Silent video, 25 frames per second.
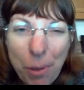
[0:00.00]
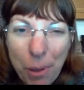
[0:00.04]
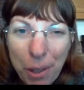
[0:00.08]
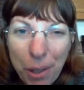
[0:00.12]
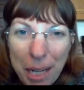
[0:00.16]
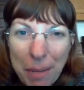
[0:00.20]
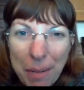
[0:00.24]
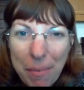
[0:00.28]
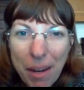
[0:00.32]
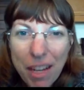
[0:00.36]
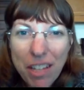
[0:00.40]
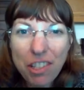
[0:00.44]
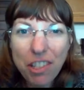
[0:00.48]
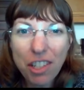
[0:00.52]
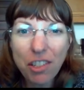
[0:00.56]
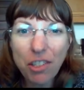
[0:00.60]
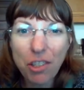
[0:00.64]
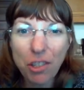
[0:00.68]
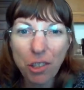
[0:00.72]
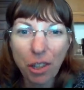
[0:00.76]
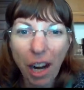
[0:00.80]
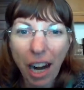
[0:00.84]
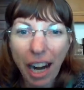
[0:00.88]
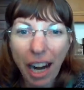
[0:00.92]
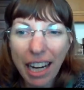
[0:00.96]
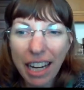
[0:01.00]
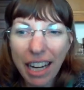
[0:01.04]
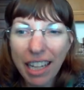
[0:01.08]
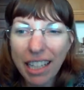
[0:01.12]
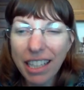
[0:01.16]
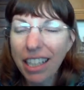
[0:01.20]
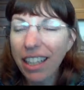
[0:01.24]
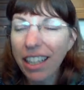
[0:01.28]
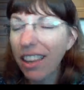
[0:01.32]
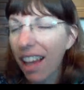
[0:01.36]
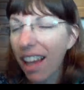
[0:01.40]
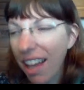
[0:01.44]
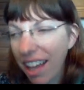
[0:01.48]
pretty much just
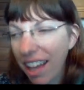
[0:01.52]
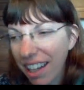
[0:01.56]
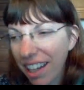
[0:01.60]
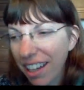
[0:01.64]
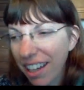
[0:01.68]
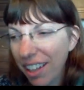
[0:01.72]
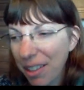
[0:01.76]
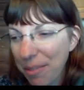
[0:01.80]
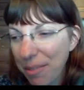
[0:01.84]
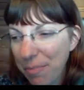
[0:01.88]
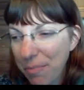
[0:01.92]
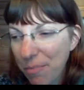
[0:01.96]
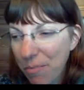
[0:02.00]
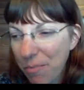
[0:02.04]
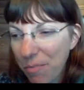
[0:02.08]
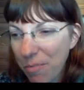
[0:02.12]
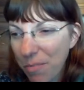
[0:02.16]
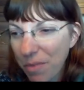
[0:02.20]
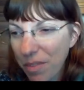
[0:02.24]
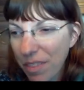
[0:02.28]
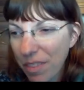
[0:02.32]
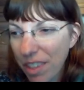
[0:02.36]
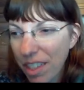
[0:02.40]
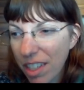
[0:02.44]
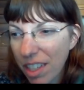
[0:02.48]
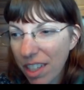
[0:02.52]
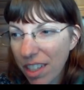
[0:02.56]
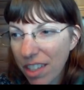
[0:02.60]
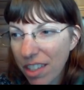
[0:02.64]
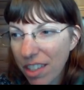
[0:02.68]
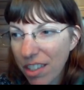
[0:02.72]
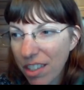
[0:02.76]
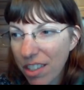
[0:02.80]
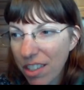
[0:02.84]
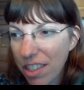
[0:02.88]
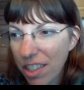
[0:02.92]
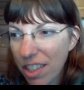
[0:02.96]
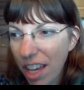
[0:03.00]
trying like
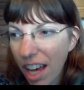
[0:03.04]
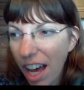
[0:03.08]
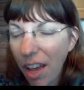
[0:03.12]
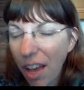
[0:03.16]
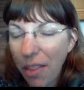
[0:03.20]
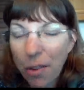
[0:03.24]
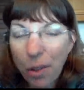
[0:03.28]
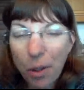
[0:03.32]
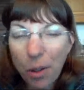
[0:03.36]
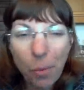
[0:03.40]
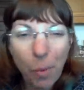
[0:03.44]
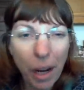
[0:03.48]
other